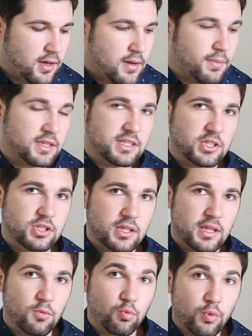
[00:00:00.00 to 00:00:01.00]
But essentially
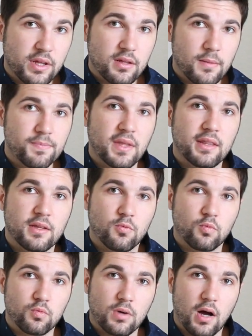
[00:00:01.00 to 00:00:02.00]
the rhythm and the
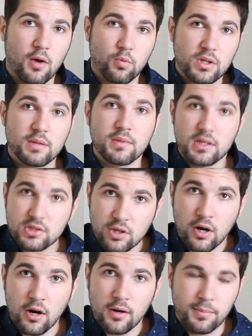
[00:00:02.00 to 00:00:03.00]
rhythm
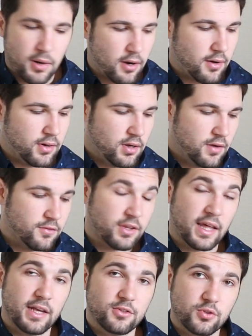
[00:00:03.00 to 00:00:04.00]
guitar part for
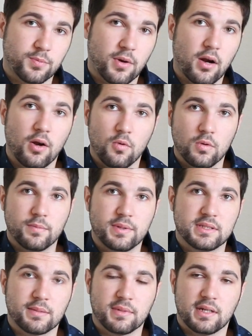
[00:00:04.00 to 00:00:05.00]
that intro part would be
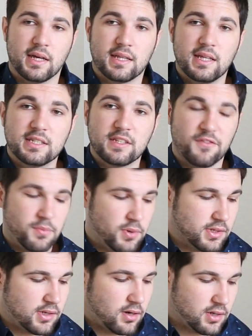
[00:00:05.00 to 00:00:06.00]
something like this if you put
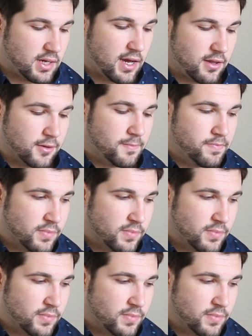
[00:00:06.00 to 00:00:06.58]
it all together.